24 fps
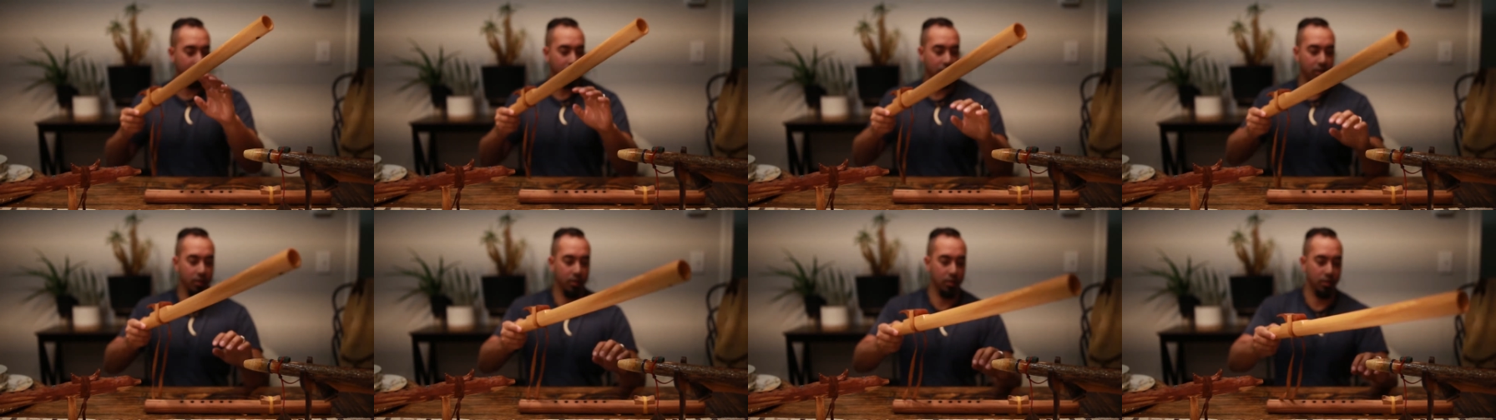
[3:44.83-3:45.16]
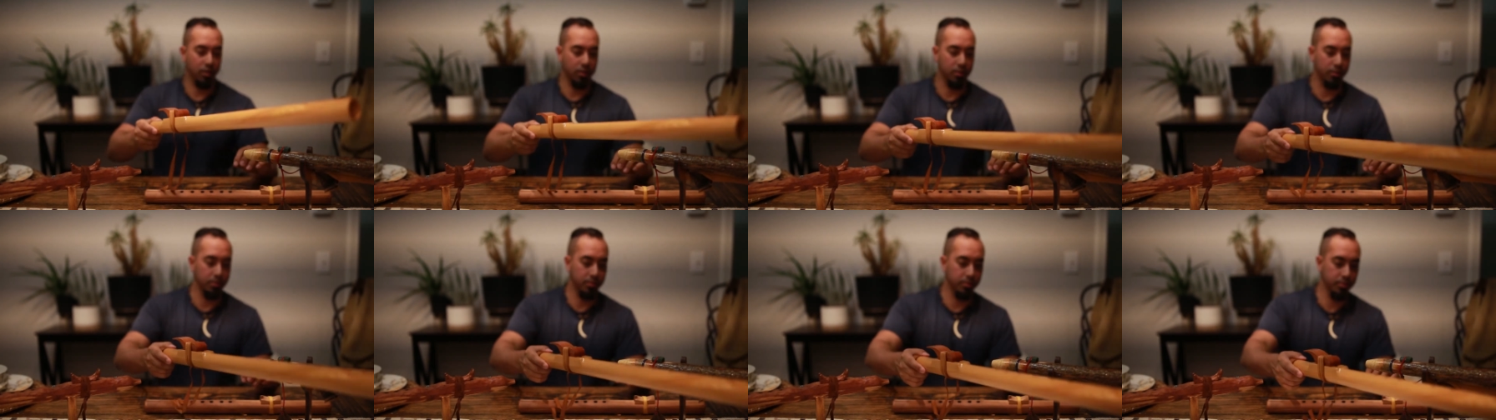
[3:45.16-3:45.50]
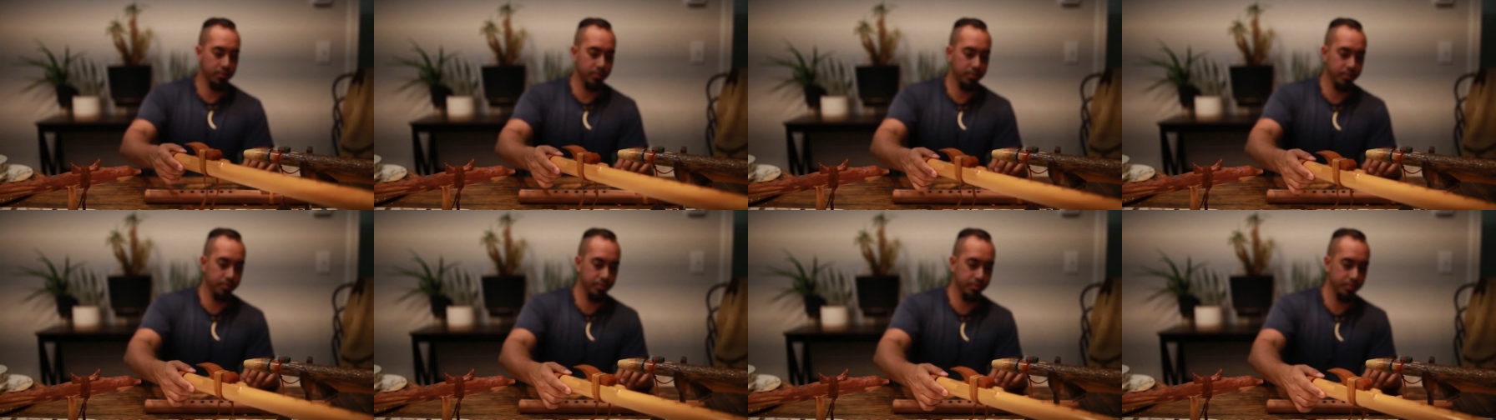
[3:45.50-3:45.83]

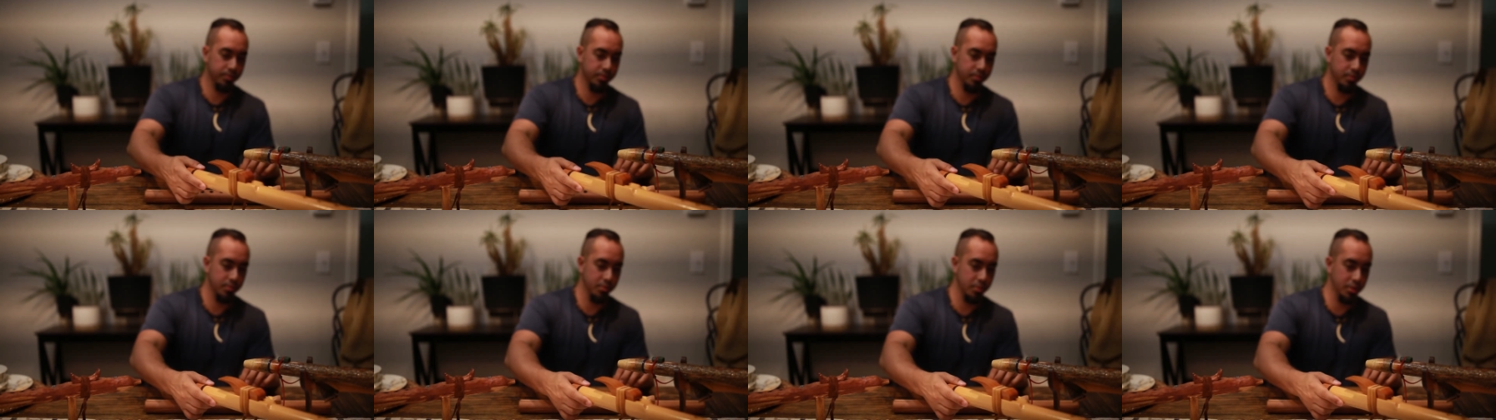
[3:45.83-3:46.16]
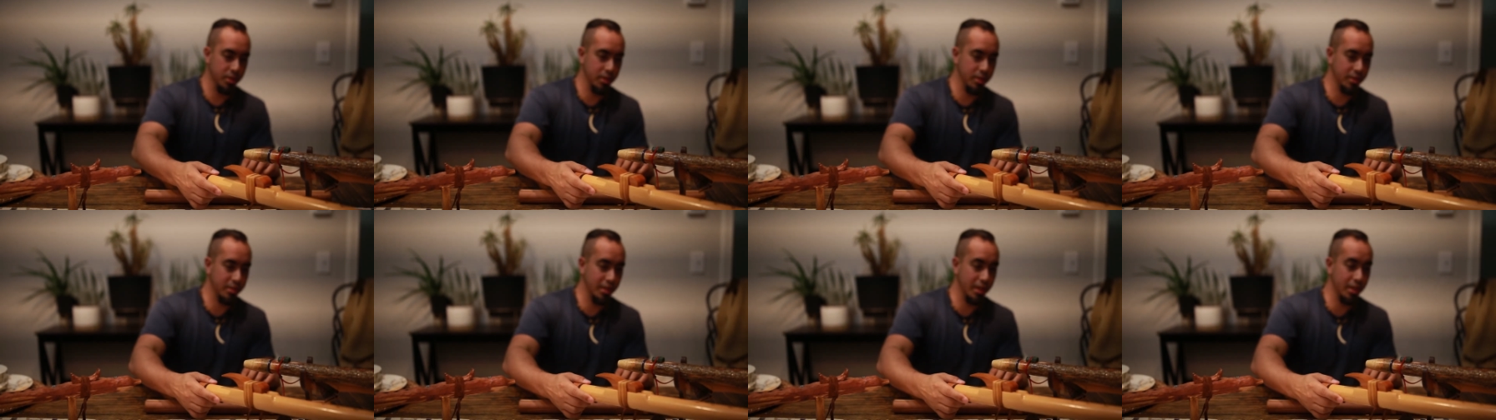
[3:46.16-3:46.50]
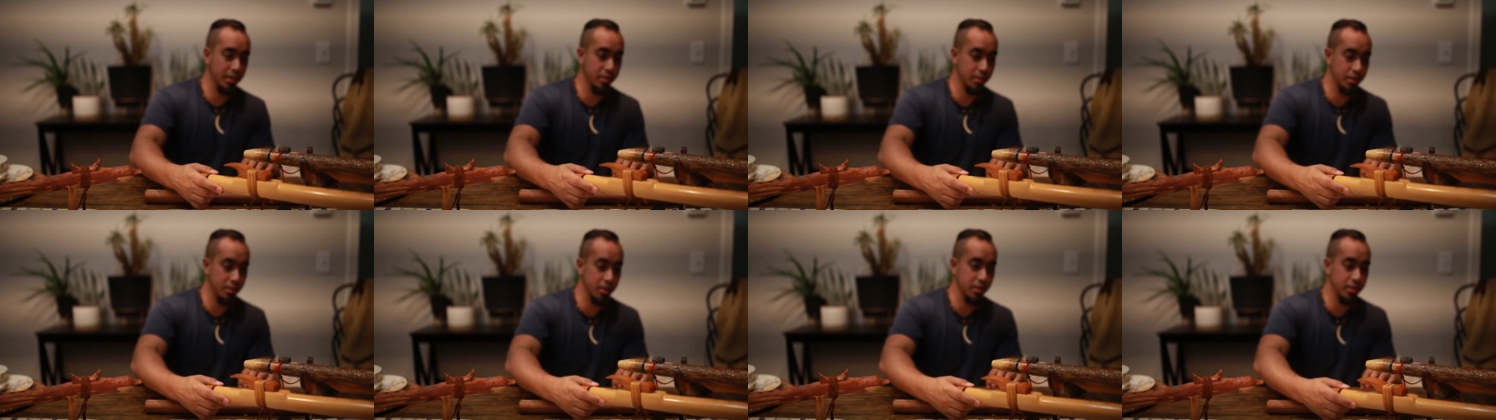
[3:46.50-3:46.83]
but
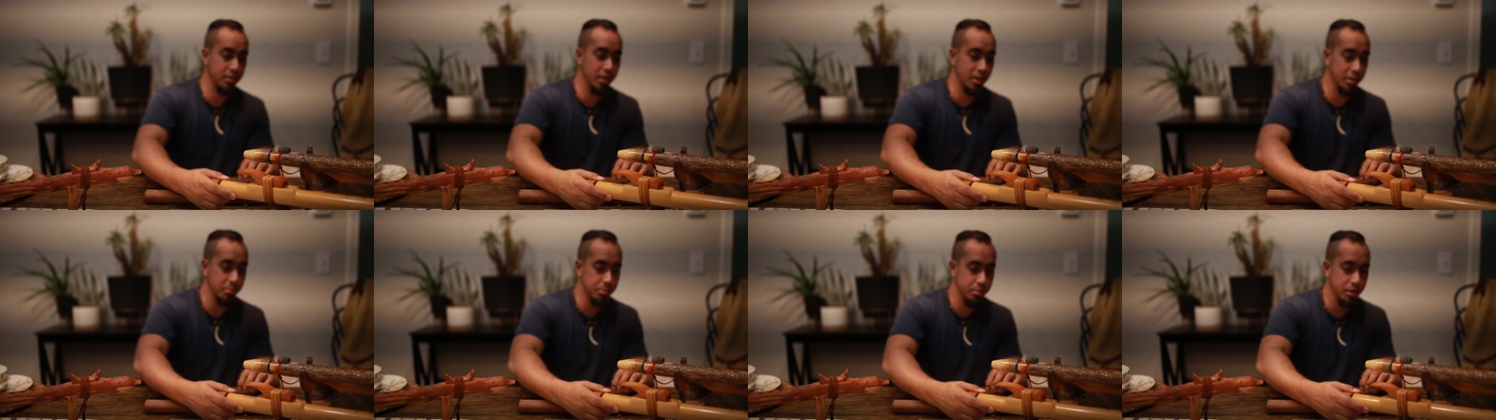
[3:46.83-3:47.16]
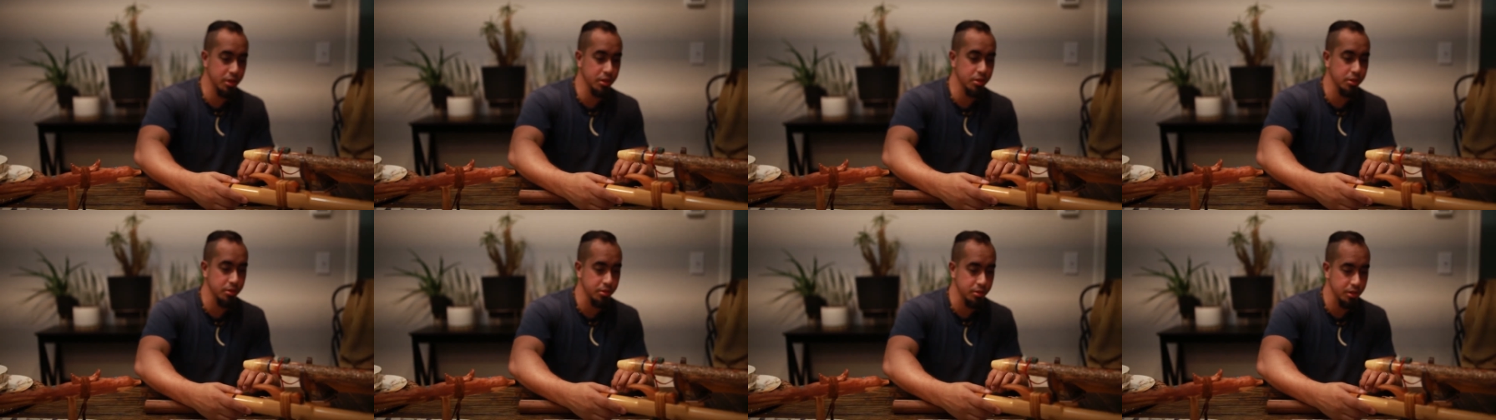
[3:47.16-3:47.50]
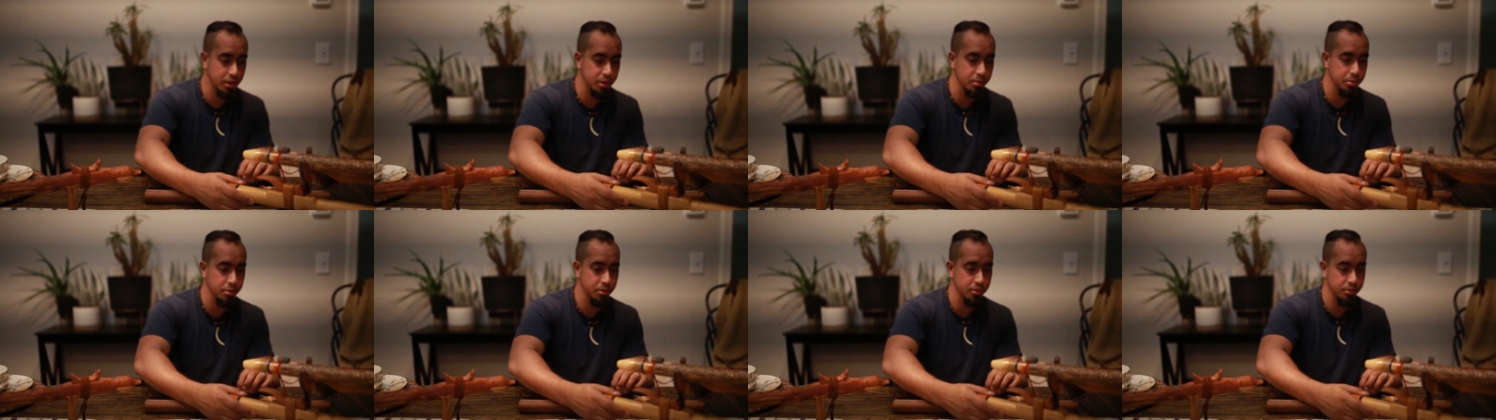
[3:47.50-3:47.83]
it's a bigger,
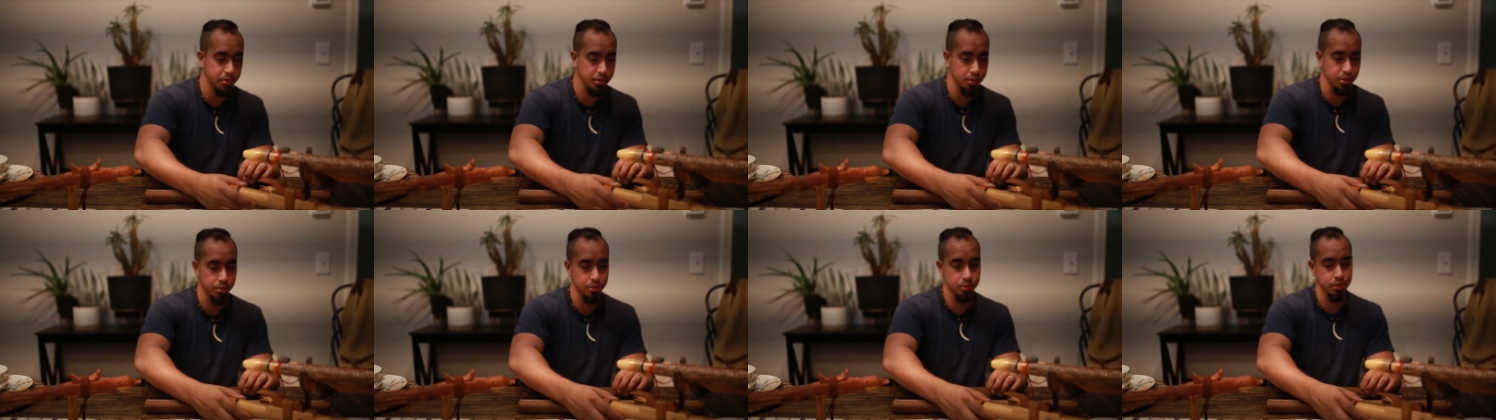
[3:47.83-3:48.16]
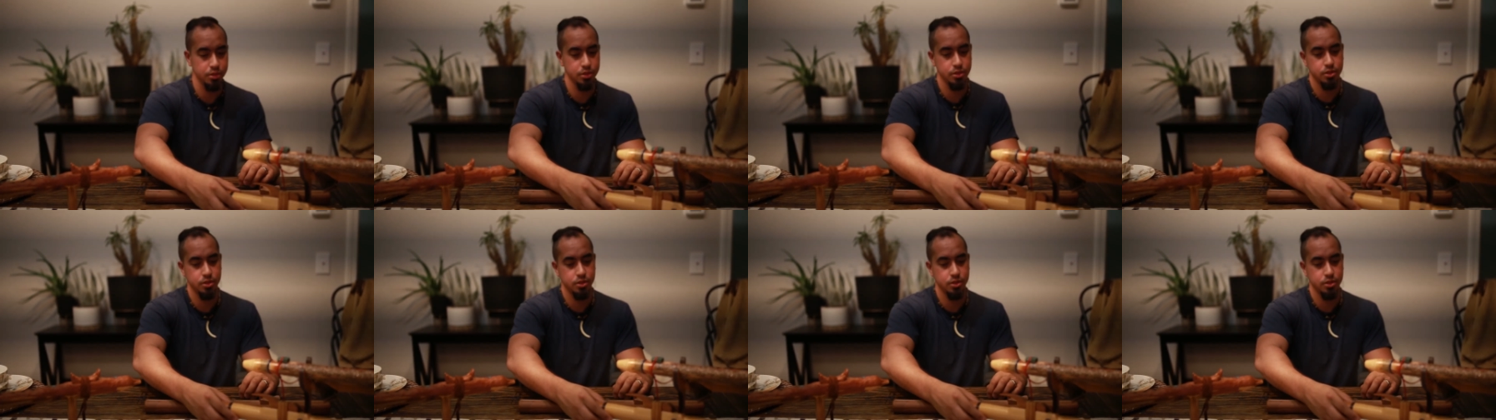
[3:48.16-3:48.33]
deeper flute.